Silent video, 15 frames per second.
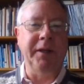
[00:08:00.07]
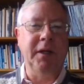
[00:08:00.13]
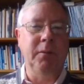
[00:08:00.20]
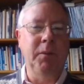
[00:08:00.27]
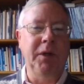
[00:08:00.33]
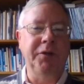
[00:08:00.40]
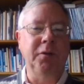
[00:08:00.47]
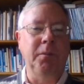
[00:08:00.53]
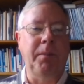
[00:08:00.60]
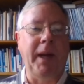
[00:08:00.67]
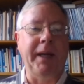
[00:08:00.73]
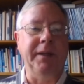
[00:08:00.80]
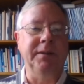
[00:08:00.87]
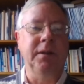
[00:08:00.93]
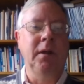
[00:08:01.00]
the commercial
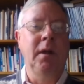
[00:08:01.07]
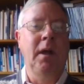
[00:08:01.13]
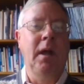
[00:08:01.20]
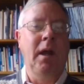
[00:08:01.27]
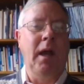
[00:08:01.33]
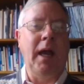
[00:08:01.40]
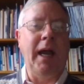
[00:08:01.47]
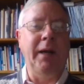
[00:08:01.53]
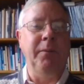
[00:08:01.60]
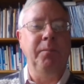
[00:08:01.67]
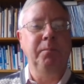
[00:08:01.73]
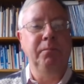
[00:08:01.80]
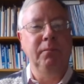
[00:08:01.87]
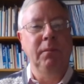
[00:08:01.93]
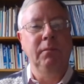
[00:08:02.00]
banks and
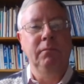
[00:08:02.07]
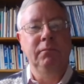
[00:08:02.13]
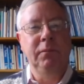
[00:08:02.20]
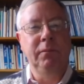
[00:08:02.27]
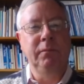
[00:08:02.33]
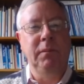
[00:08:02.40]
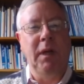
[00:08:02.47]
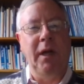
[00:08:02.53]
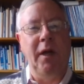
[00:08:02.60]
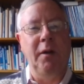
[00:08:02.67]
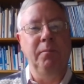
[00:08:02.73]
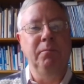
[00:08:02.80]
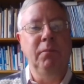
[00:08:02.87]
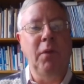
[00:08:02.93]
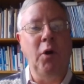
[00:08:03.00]

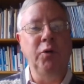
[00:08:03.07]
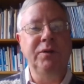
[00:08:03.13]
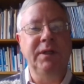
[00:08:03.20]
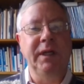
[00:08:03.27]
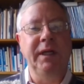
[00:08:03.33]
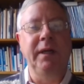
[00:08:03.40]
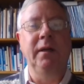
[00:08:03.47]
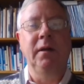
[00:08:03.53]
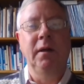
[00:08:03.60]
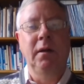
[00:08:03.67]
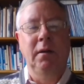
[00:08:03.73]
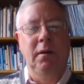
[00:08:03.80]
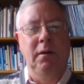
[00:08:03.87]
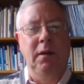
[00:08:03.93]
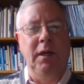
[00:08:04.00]
mostly
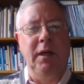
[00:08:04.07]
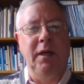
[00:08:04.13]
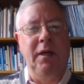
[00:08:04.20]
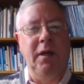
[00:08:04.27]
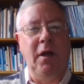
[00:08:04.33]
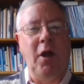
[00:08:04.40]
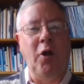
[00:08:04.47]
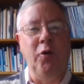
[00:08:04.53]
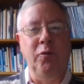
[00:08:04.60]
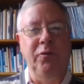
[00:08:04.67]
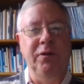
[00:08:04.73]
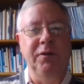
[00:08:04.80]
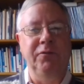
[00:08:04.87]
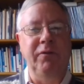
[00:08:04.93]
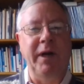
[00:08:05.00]

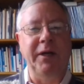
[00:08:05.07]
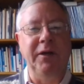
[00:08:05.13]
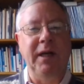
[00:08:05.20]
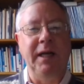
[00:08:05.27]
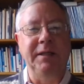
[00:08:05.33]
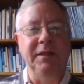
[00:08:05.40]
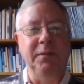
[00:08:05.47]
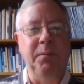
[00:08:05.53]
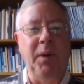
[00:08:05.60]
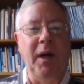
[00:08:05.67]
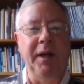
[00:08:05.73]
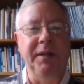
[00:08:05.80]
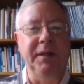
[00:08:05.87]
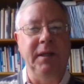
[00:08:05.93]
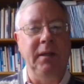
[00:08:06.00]
owned and regulated
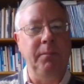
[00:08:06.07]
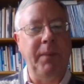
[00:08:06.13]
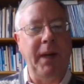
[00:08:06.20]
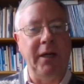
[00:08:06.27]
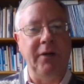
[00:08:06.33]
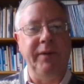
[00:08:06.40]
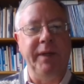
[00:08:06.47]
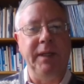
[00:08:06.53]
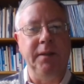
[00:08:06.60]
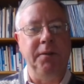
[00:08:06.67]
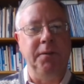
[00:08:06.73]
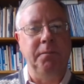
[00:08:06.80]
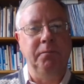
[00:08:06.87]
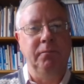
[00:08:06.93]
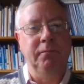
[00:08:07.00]
by the Bank of England.